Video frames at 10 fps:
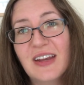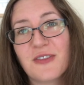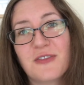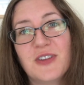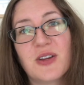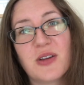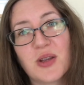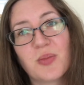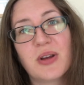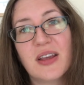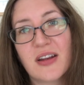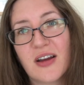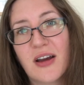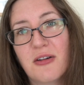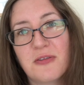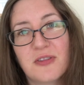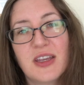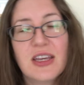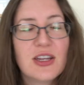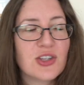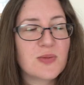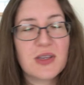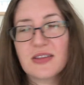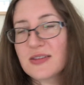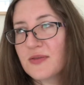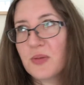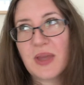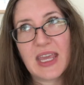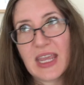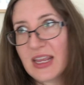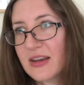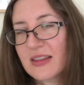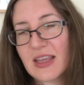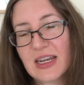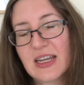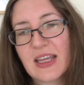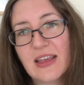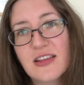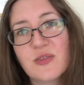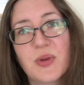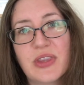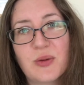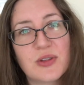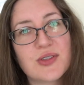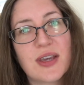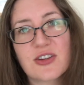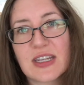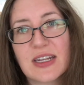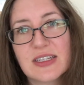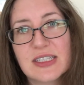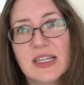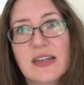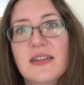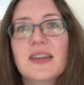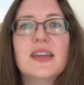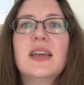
If, you're putting it off just because of the pain that it is, but then once you actually get it done,